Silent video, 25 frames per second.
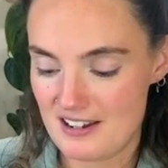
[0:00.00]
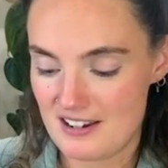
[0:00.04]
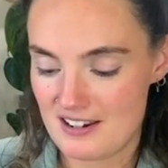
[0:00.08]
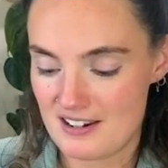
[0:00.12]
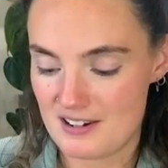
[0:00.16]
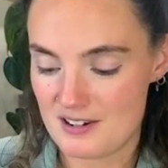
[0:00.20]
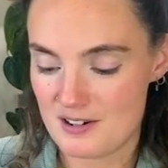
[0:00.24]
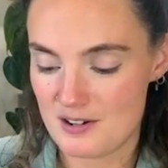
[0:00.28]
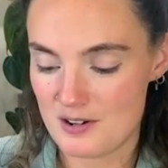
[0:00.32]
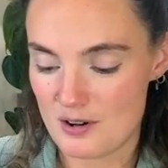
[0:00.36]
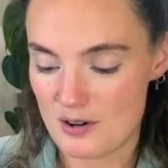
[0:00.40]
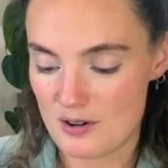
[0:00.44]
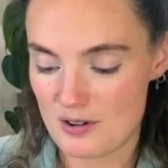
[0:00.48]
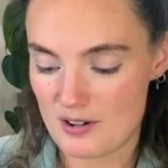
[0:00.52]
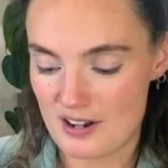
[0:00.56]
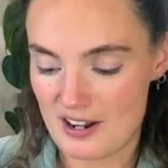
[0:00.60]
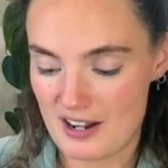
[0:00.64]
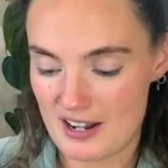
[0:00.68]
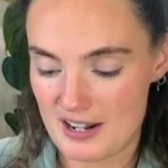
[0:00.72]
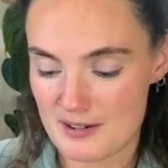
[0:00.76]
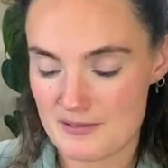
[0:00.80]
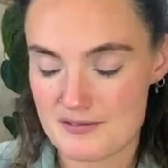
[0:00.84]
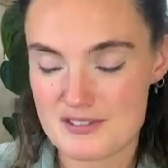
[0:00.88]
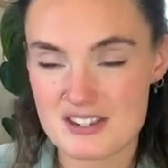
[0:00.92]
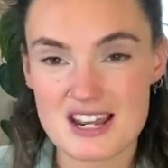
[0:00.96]
not
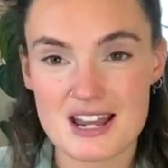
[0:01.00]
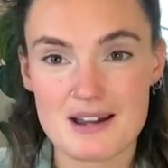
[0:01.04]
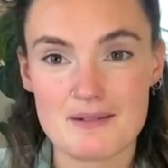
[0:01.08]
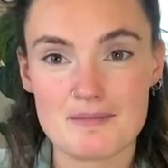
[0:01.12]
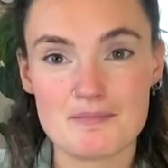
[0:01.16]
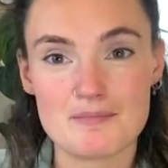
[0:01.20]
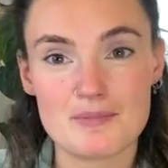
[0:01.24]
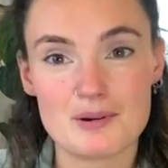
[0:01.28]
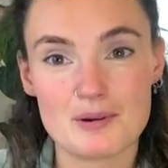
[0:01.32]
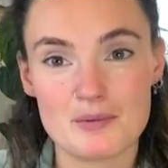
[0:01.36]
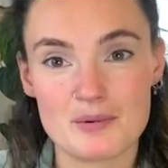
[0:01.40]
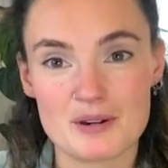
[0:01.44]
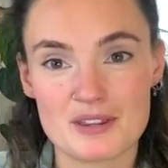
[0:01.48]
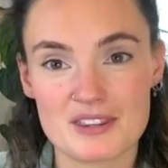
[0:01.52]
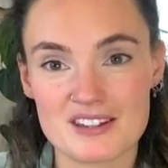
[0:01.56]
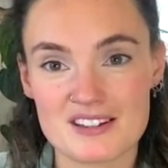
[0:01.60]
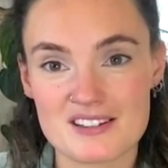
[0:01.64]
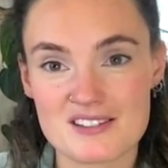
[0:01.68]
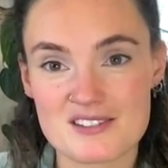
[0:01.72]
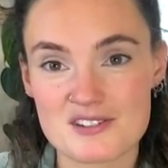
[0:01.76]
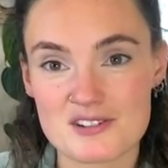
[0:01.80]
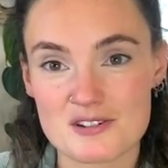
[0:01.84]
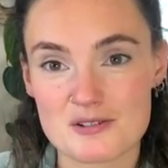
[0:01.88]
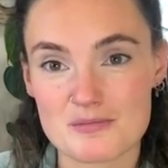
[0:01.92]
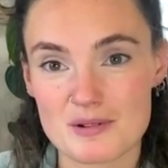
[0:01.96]
kind of tamper with it
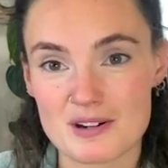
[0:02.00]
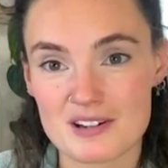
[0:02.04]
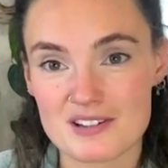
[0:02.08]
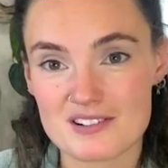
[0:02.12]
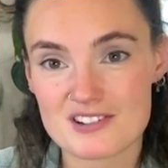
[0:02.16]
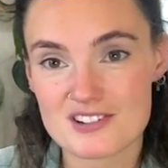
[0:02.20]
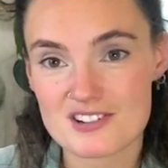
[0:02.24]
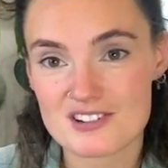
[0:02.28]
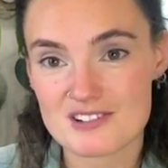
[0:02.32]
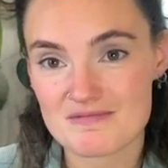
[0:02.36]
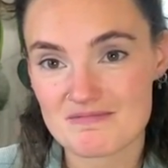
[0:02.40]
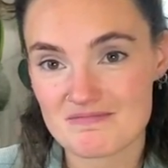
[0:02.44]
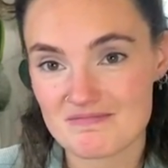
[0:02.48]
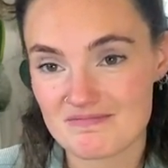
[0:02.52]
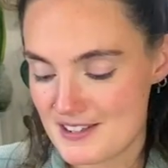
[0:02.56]
too much?